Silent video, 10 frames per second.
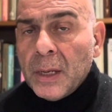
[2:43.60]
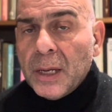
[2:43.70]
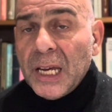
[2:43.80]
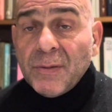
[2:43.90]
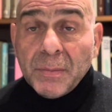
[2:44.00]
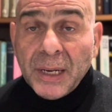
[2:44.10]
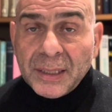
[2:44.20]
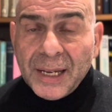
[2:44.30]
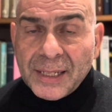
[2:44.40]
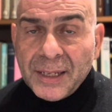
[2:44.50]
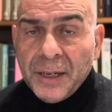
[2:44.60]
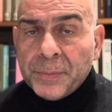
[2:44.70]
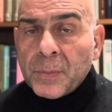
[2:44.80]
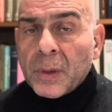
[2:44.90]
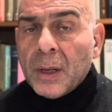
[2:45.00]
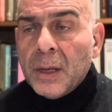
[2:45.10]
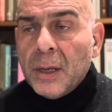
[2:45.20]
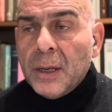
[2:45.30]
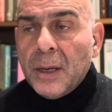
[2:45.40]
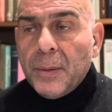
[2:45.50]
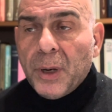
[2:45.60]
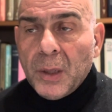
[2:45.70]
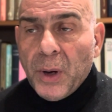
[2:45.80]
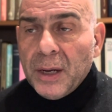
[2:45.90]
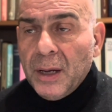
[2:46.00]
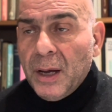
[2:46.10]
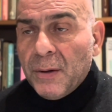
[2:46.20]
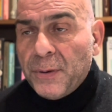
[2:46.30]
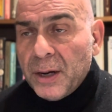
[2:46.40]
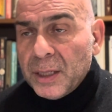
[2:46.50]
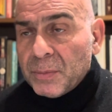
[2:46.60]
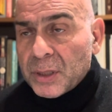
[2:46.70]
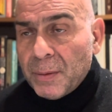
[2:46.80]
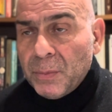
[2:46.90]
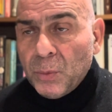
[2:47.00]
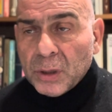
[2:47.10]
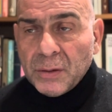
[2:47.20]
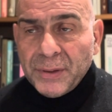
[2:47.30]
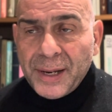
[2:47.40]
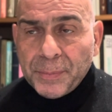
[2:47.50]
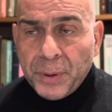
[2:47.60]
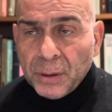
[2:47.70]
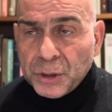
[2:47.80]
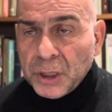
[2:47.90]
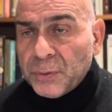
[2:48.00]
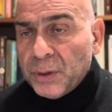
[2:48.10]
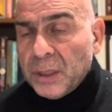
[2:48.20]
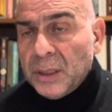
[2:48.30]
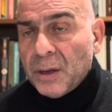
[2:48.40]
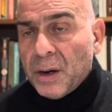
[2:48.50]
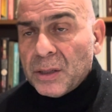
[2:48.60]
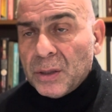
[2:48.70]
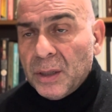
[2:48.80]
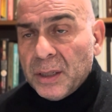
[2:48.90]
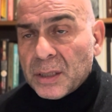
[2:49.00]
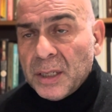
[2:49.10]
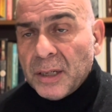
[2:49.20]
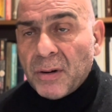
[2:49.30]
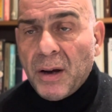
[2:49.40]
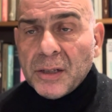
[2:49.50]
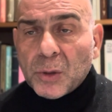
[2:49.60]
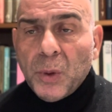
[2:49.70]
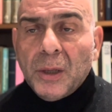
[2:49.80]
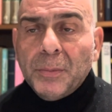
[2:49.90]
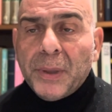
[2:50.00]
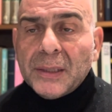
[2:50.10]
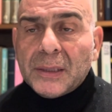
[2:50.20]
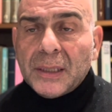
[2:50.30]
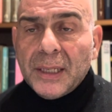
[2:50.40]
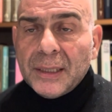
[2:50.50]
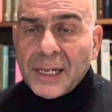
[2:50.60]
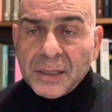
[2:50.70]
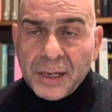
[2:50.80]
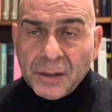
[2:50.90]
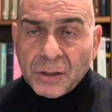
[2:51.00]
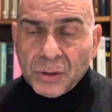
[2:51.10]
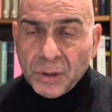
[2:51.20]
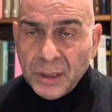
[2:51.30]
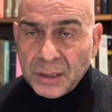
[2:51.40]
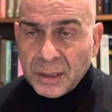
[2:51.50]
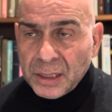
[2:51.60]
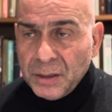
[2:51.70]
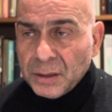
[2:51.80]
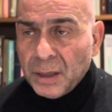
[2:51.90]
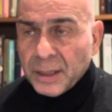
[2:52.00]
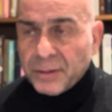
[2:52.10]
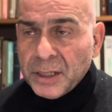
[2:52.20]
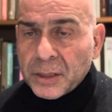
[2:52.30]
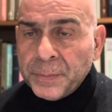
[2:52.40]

Even Mehdi Hasan. By the way, I find him somewhat of an apologist for the Ayatollahs in Iran as well, but that's another story. Let's not digress.